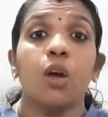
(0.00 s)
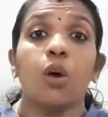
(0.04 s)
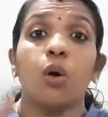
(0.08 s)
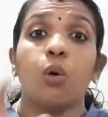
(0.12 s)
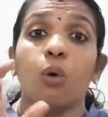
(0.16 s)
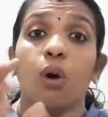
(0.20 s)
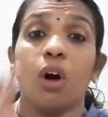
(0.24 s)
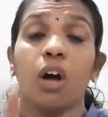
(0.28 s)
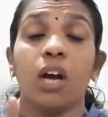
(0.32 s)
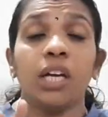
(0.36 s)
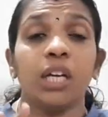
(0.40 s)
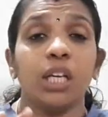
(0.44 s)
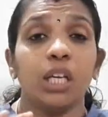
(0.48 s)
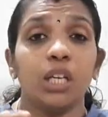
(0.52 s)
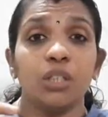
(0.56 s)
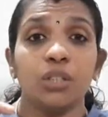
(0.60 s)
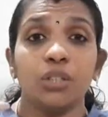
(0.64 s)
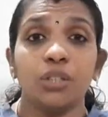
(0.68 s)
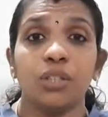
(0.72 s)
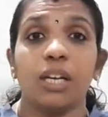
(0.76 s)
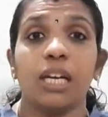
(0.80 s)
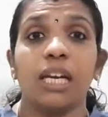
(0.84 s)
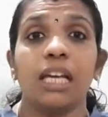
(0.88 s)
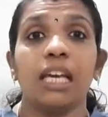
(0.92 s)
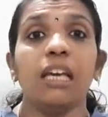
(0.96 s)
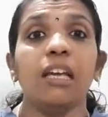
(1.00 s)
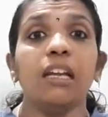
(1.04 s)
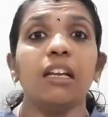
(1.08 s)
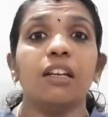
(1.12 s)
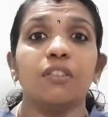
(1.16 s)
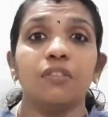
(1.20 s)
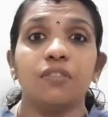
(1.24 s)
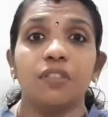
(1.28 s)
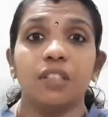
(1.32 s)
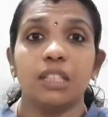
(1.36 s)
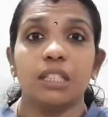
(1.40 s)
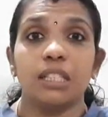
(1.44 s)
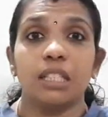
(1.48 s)
what usually the
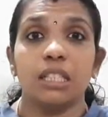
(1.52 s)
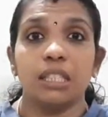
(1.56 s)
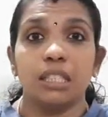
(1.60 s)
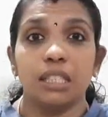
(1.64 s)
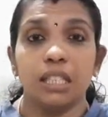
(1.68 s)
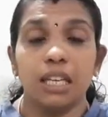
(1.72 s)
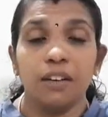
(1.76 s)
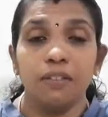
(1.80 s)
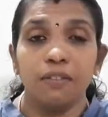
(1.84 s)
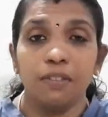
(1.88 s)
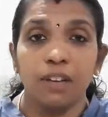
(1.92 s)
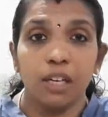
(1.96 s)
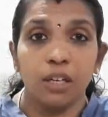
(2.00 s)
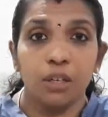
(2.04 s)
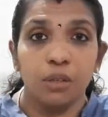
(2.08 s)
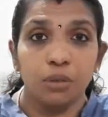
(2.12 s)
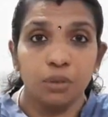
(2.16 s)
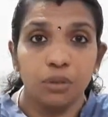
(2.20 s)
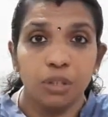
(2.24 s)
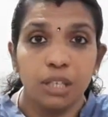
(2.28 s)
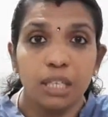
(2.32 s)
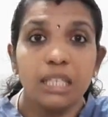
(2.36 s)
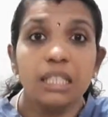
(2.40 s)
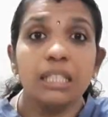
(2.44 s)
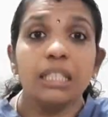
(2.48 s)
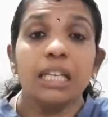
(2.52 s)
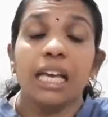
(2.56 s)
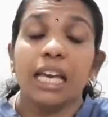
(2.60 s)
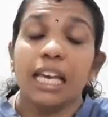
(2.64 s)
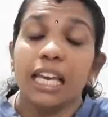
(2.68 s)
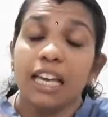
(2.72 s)
physician will do is